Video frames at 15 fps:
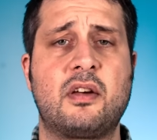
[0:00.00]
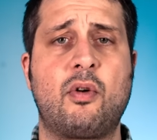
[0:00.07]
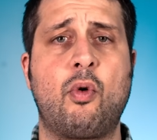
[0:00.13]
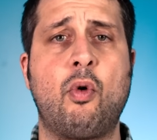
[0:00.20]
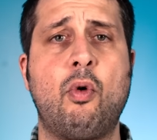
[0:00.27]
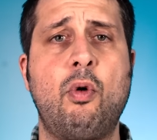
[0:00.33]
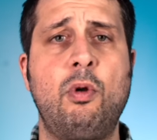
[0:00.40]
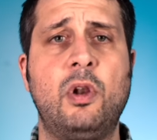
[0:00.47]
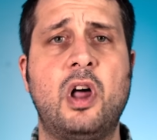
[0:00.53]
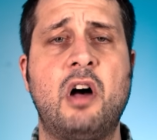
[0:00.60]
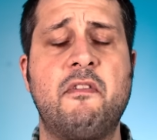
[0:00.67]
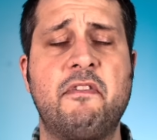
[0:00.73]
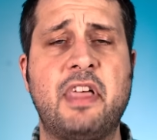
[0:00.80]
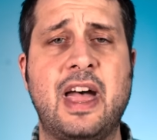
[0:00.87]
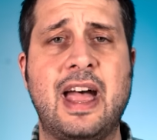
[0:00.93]
all
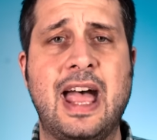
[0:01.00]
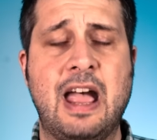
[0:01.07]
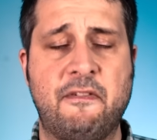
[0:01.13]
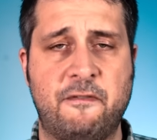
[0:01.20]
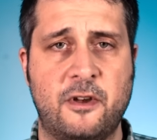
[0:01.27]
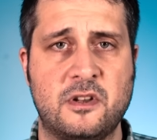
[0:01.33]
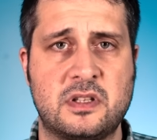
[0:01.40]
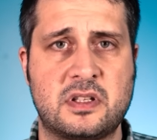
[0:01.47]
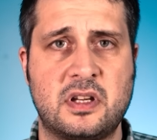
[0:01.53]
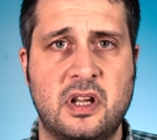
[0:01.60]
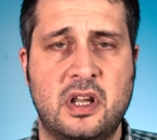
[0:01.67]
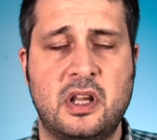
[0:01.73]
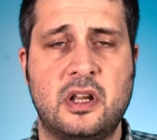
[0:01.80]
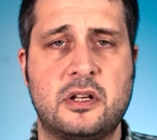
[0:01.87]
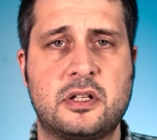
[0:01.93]
of their efforts
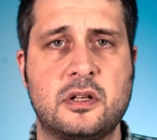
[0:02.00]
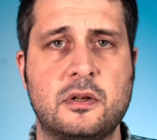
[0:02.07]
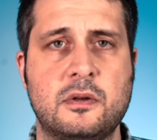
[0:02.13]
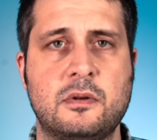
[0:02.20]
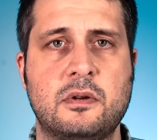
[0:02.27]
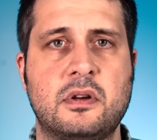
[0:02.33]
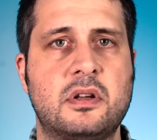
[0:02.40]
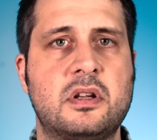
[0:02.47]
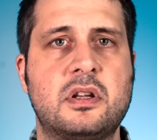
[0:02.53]
to